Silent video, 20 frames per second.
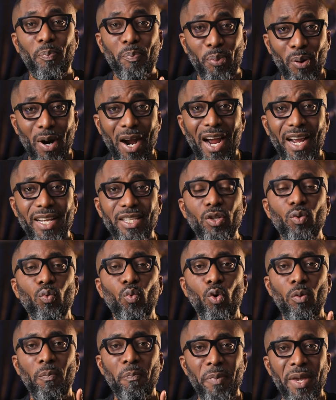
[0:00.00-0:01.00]
Pride
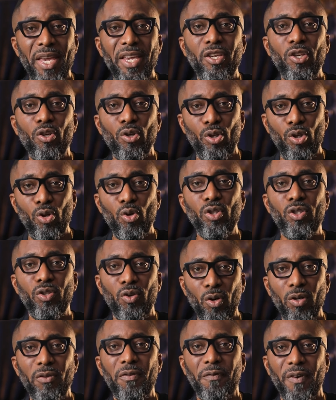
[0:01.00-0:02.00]
will make you lose
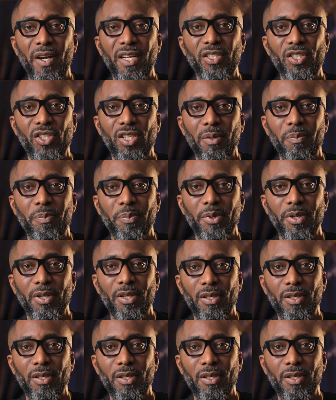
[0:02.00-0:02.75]
good friendship.